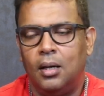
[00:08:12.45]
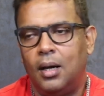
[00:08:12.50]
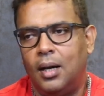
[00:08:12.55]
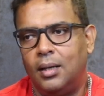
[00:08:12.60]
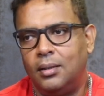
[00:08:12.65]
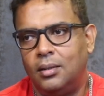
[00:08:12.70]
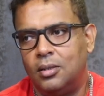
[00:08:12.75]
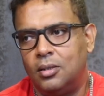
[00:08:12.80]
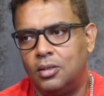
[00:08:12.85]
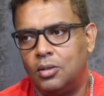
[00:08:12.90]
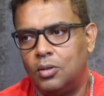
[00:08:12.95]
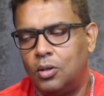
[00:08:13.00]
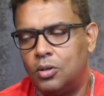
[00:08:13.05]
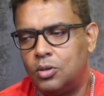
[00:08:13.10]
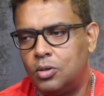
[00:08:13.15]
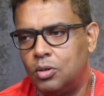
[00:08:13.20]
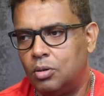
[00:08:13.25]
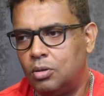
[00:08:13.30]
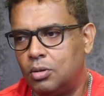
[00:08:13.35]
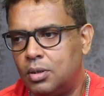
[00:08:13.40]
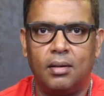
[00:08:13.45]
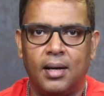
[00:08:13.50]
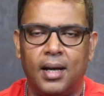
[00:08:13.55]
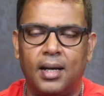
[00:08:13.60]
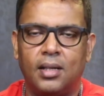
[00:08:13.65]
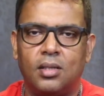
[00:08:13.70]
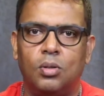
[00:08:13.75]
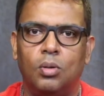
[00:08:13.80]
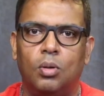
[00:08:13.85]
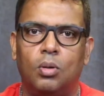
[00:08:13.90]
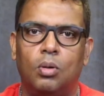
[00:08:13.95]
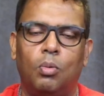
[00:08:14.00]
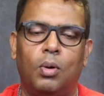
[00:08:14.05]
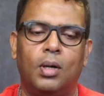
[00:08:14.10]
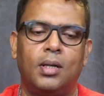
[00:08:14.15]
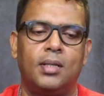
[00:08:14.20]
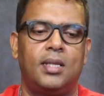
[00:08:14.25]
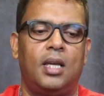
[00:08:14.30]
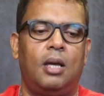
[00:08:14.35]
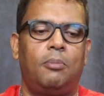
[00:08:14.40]
And this is also tracks to
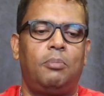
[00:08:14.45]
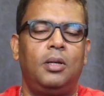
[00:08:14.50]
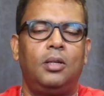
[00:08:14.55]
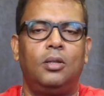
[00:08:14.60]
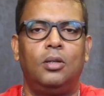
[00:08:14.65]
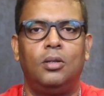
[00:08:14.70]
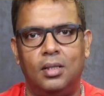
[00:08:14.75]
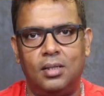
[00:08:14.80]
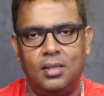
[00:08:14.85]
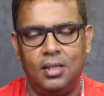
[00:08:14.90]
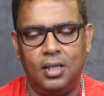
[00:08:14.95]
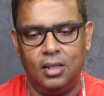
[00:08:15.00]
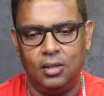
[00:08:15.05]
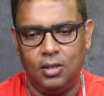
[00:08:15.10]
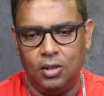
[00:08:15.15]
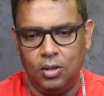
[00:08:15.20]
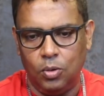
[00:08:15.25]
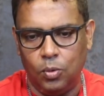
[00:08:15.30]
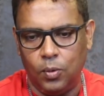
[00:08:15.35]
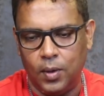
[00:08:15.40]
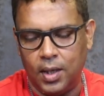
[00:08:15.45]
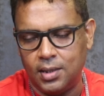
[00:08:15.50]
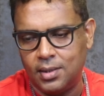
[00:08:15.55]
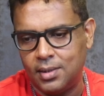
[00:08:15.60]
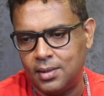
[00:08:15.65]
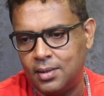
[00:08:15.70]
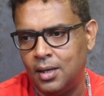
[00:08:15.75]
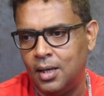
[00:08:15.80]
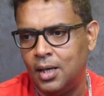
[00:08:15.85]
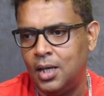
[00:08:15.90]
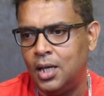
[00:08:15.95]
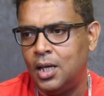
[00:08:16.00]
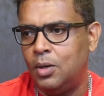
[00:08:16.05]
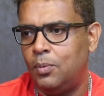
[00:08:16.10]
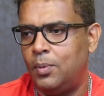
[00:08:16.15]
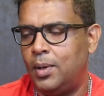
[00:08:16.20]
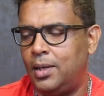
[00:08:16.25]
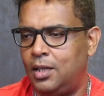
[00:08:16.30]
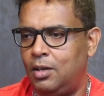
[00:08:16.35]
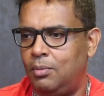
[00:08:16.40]
what is happening to Disney in the US,
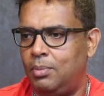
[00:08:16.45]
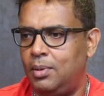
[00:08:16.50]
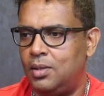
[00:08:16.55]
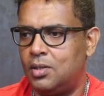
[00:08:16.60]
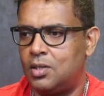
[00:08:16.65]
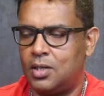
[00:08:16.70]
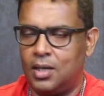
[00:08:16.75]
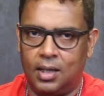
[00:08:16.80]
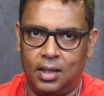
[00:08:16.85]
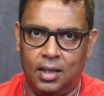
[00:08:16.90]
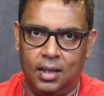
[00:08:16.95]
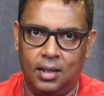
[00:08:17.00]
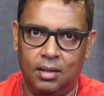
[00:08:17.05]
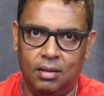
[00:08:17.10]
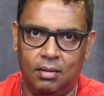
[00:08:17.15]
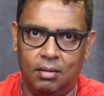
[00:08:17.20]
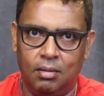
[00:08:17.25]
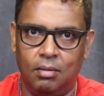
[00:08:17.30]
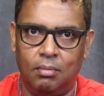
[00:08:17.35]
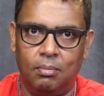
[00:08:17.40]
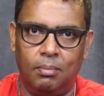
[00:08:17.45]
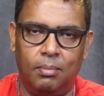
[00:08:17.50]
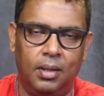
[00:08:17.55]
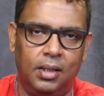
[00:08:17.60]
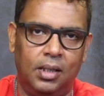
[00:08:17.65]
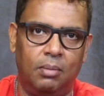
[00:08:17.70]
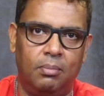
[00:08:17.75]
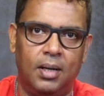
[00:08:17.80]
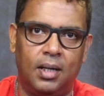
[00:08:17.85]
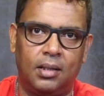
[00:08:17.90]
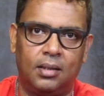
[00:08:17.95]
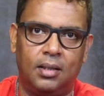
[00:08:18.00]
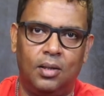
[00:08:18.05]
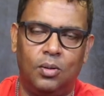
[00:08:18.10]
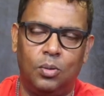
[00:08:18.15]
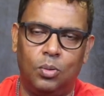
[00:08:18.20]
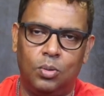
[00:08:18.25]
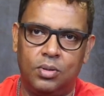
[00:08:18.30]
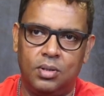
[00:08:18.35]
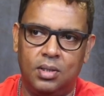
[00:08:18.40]
where they've been struggling, bringing back
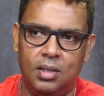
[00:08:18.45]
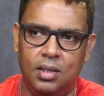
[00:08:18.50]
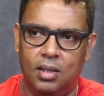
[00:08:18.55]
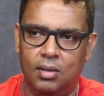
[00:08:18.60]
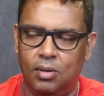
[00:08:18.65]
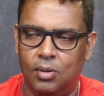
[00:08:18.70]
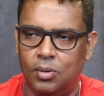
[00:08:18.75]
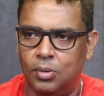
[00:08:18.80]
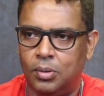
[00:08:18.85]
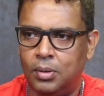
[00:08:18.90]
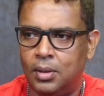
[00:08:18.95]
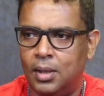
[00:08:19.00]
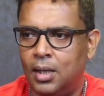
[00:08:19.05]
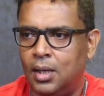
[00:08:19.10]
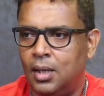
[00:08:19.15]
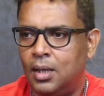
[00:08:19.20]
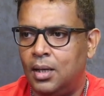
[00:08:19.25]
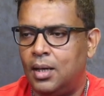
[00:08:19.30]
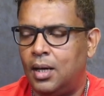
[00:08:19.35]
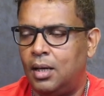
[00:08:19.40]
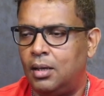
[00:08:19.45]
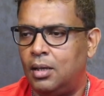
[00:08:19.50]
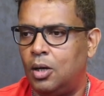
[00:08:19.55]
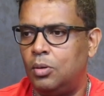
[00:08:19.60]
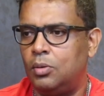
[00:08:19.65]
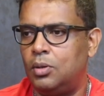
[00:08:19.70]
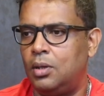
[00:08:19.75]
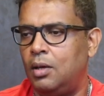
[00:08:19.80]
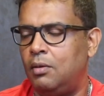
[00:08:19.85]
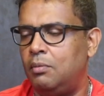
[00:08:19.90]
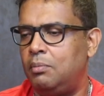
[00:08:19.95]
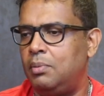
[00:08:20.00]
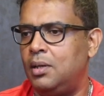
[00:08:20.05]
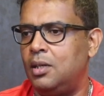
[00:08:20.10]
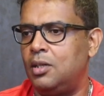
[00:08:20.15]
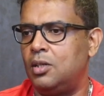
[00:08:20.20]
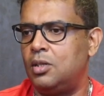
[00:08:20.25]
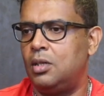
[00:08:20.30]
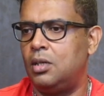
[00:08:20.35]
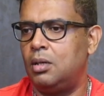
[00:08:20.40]
their old CEO. And now there's
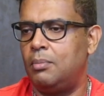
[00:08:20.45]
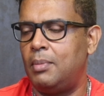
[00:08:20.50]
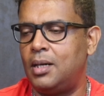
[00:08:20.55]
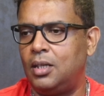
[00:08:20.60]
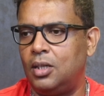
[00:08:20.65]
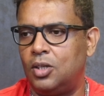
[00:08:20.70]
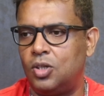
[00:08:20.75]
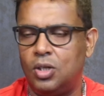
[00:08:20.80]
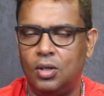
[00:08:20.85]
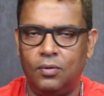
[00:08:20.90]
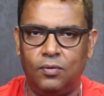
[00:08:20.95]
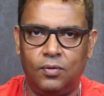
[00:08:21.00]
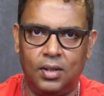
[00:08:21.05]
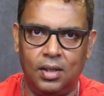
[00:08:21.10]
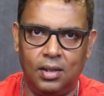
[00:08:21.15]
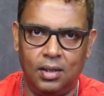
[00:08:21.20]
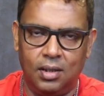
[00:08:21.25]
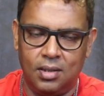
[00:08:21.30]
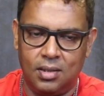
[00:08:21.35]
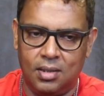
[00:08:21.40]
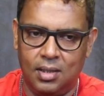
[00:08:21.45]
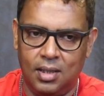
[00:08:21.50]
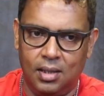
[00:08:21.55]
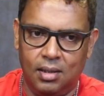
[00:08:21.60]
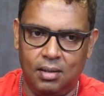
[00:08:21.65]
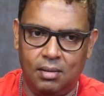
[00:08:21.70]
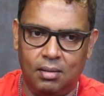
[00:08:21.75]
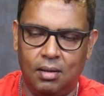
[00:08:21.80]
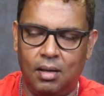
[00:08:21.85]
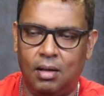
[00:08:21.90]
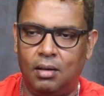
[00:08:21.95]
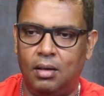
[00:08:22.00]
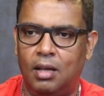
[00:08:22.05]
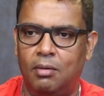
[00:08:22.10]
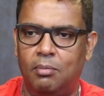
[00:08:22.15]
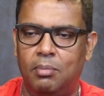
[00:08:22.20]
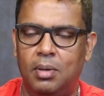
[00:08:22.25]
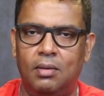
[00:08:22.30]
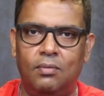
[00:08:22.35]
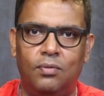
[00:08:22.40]
been a dramatic shift in Disney, and
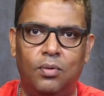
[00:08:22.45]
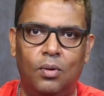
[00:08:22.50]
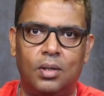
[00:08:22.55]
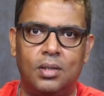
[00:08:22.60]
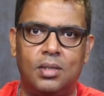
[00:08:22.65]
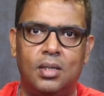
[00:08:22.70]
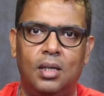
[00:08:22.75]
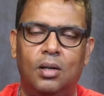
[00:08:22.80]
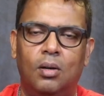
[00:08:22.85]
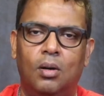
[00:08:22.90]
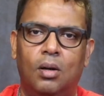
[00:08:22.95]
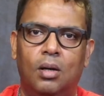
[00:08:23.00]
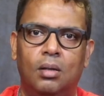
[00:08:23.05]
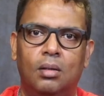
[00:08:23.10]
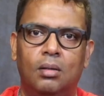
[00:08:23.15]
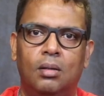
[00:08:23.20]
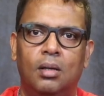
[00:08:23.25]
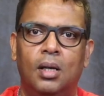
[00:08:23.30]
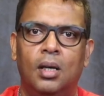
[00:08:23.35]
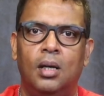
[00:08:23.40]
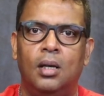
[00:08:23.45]
they've been focusing on